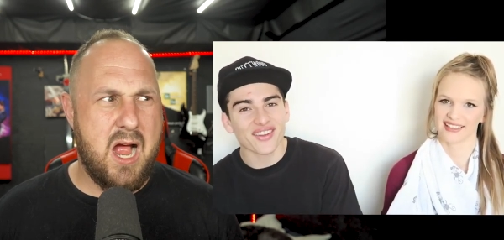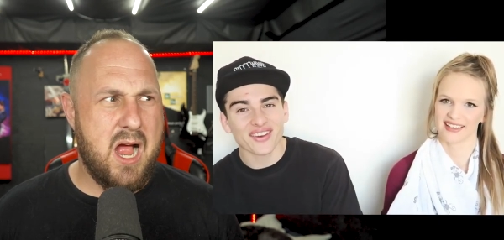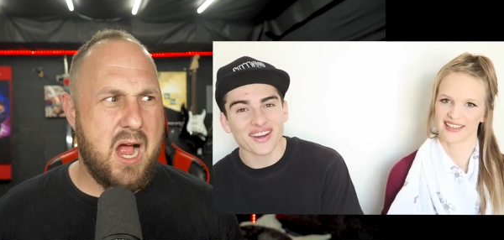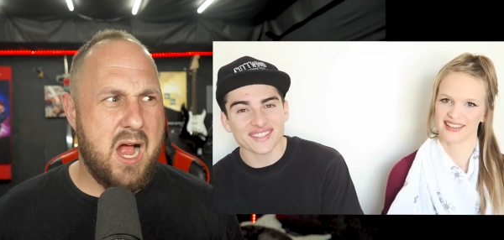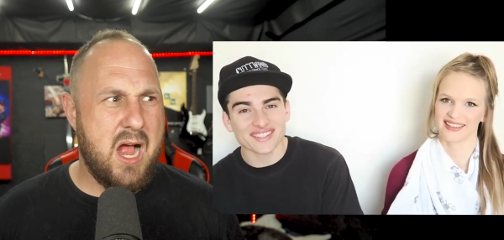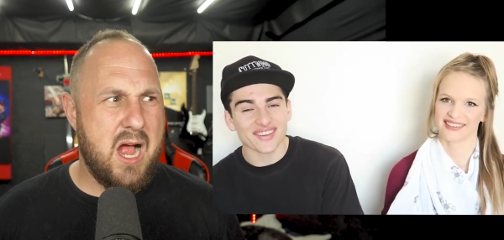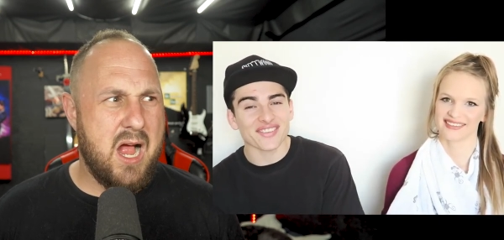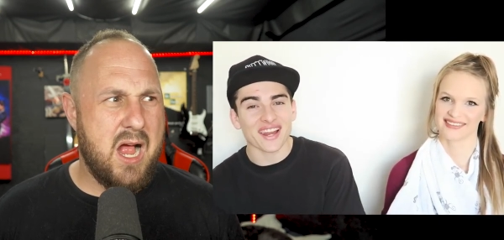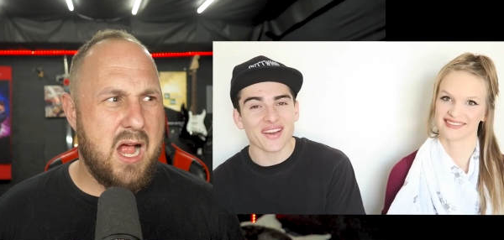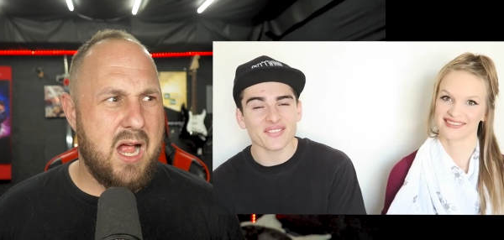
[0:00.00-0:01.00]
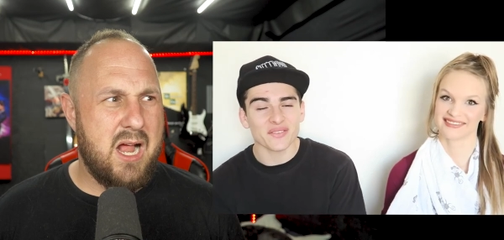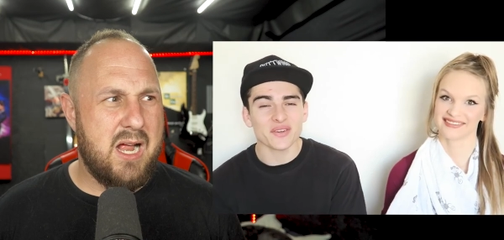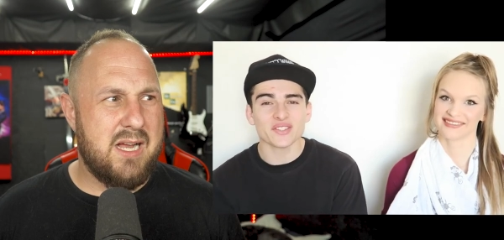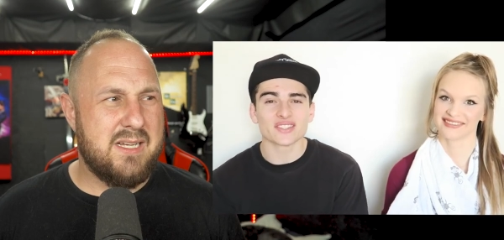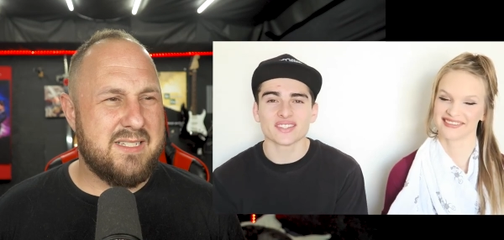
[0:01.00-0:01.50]
Speaker 1: all the crazy stuff that
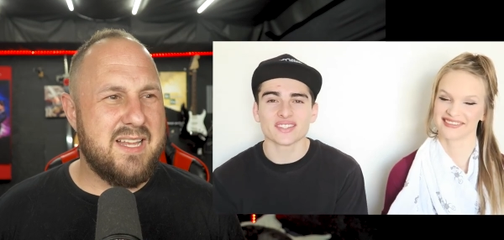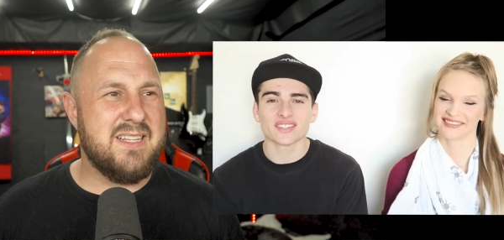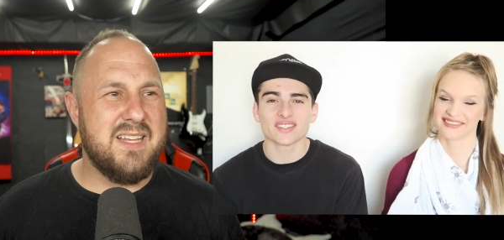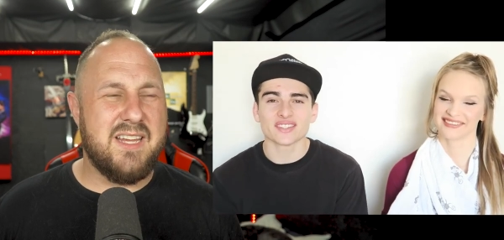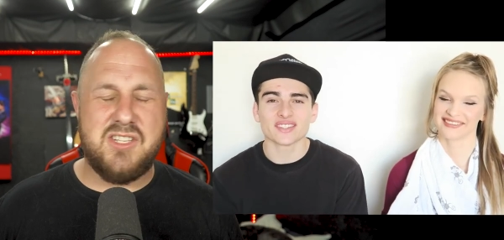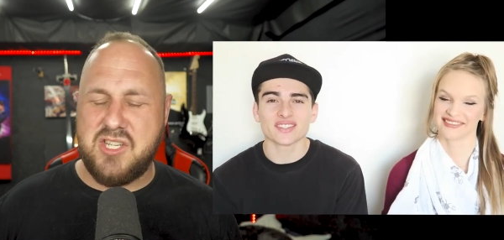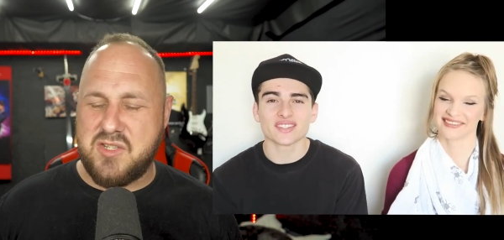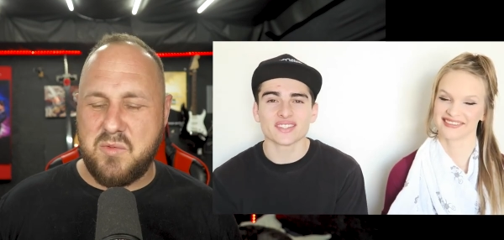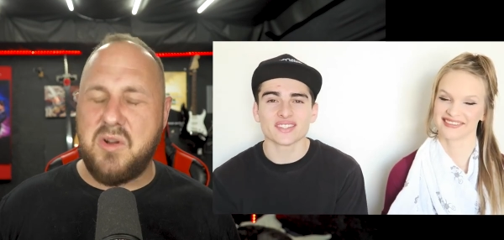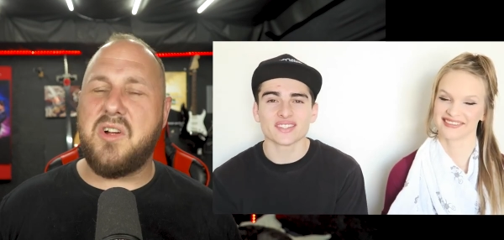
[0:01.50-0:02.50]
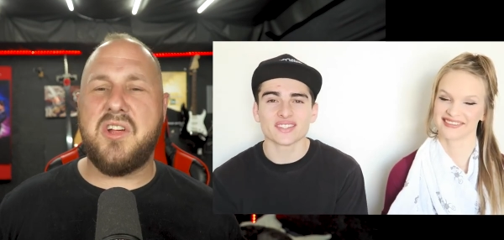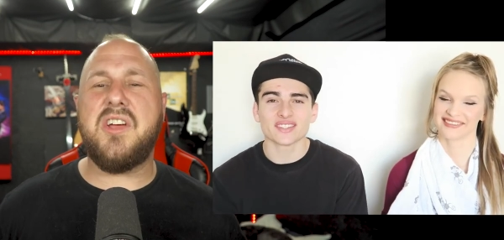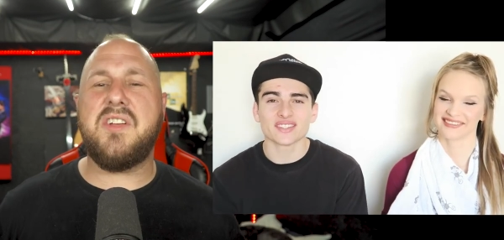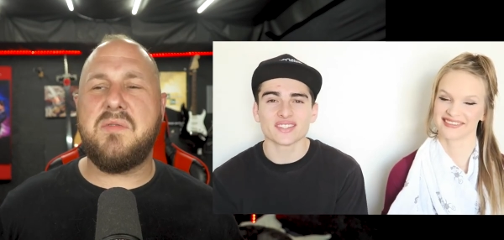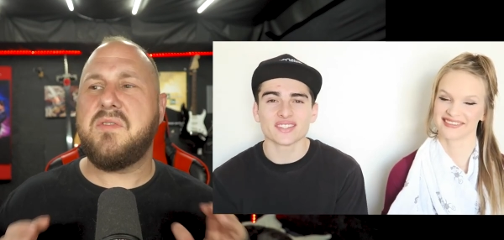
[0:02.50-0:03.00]
happened we just sounds
Speaker 2: like just real
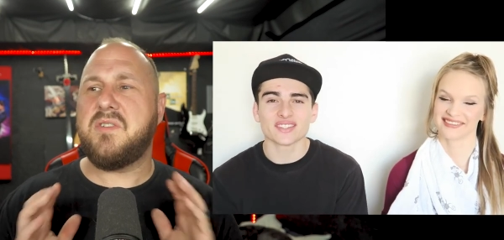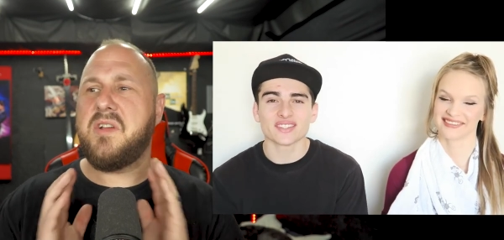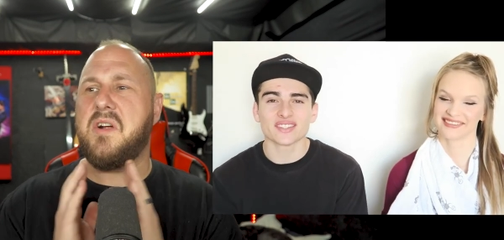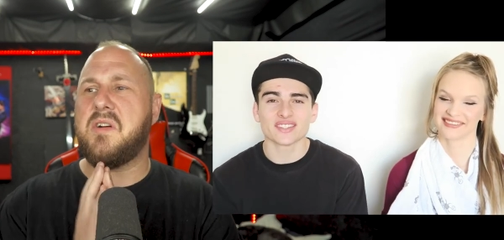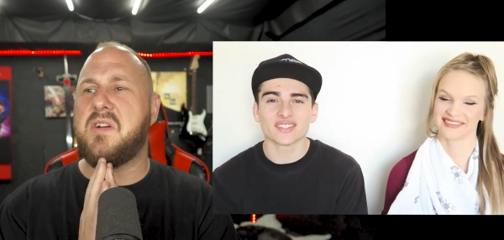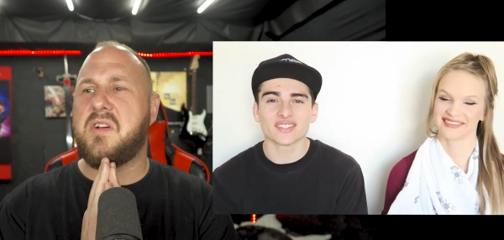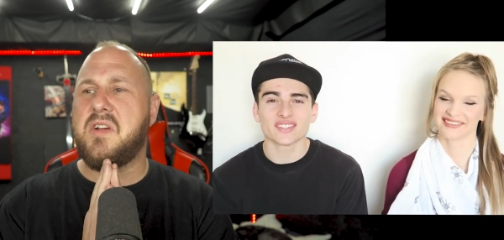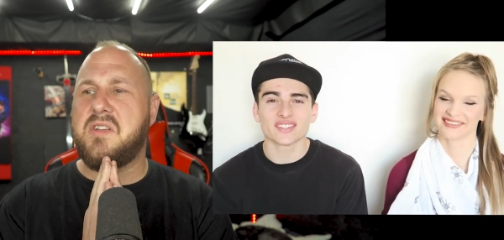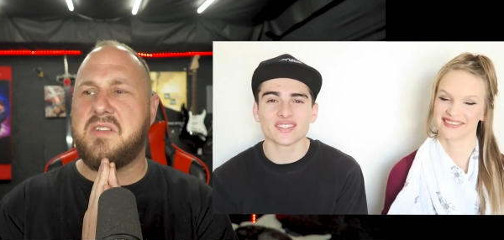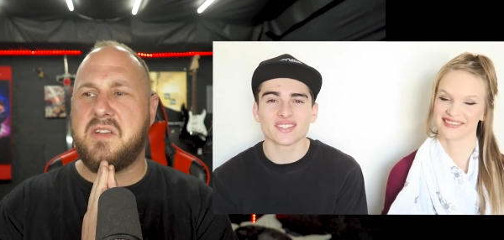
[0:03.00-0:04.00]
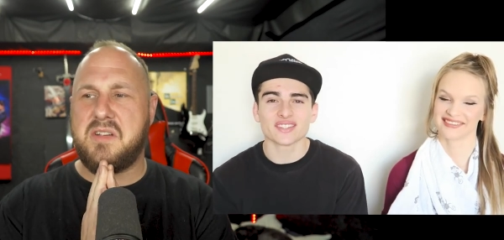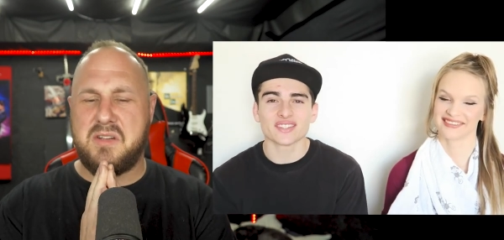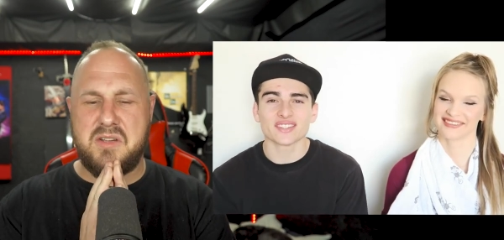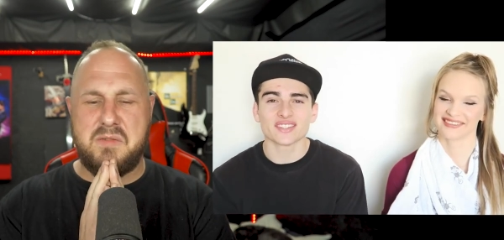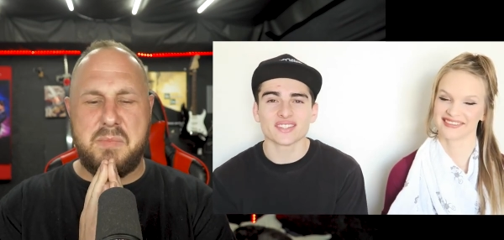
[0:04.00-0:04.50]
good you know good uh,
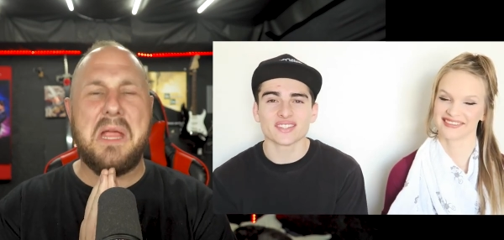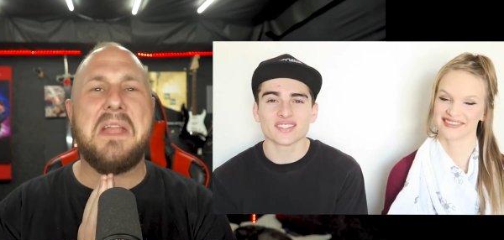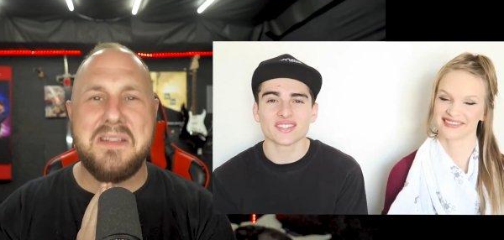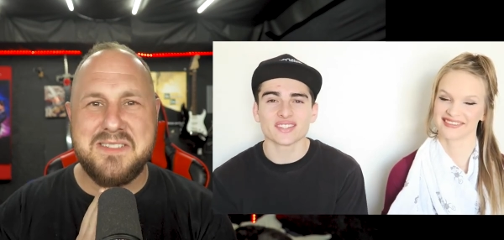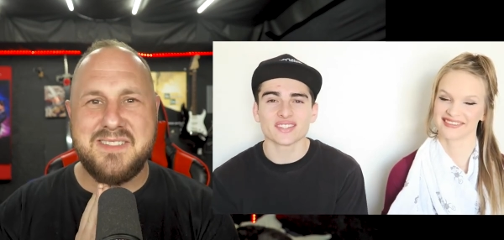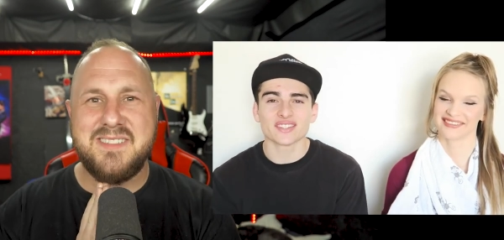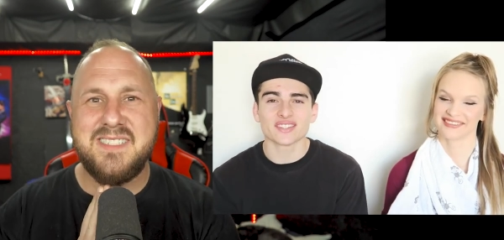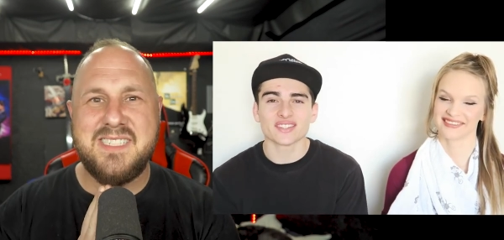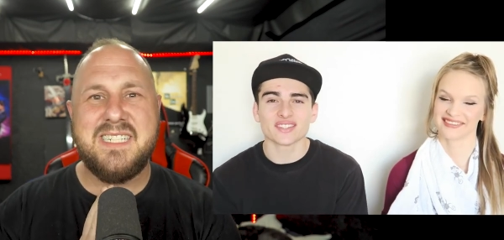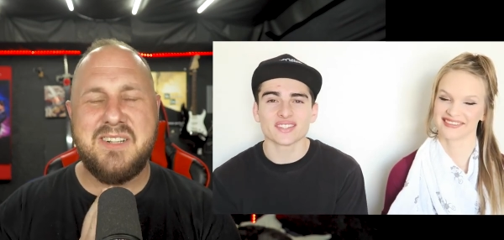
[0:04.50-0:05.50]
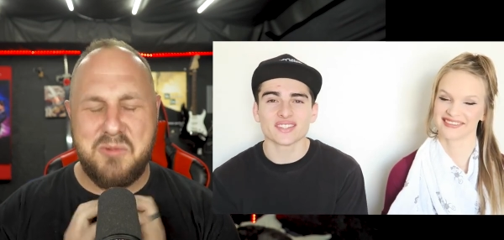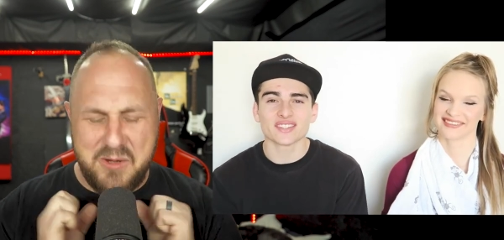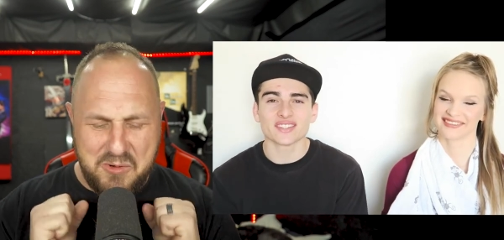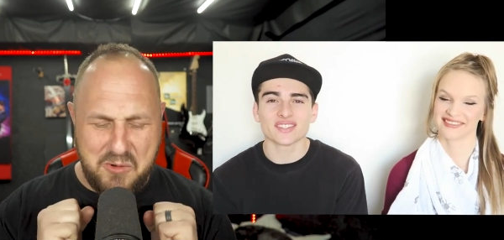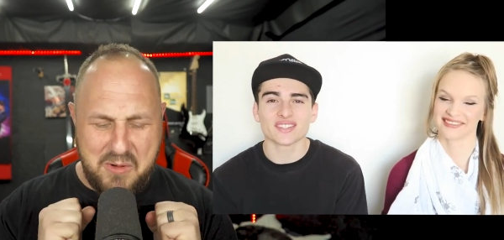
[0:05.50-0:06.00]
good beginnings
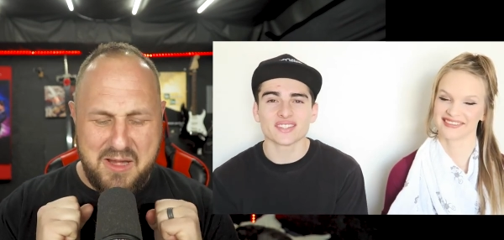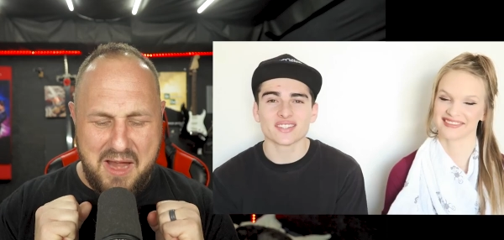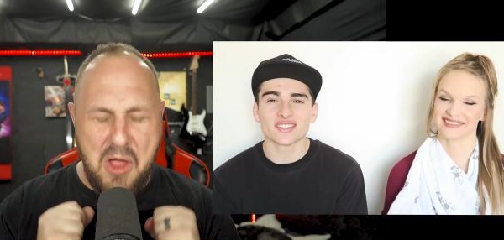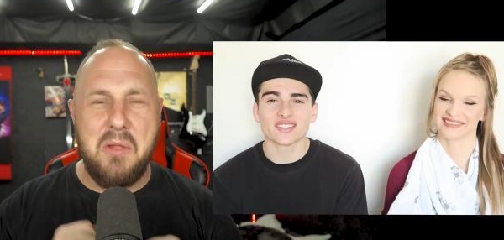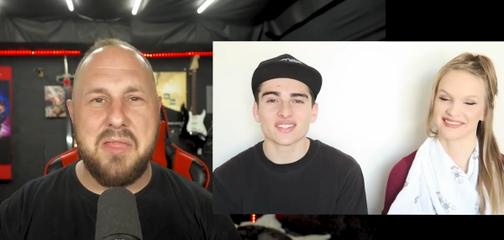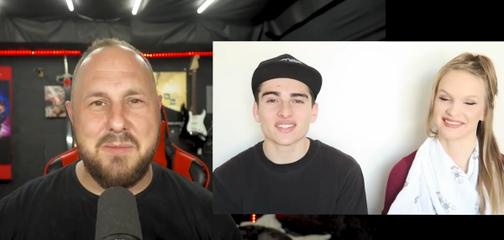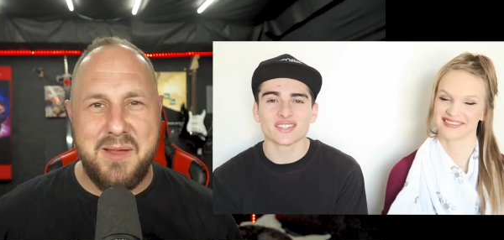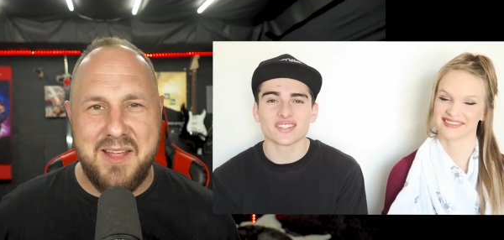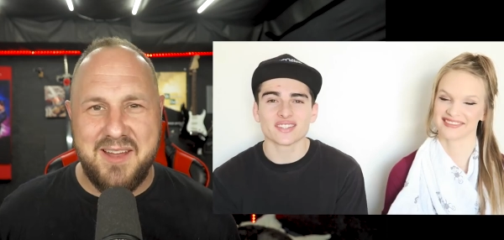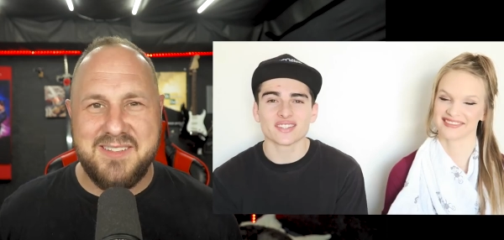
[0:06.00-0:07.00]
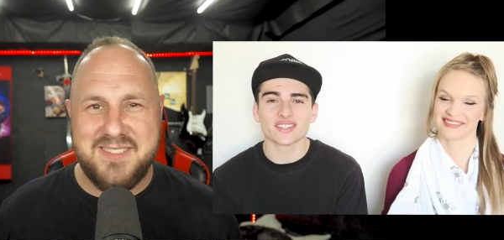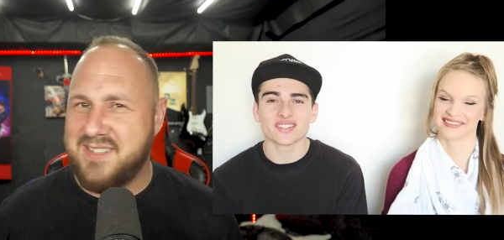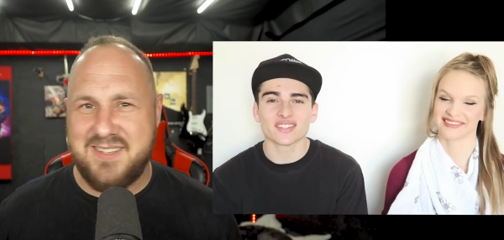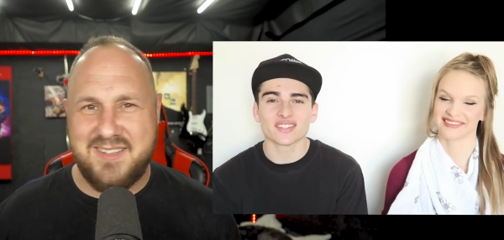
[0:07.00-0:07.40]
real great healthy beginnings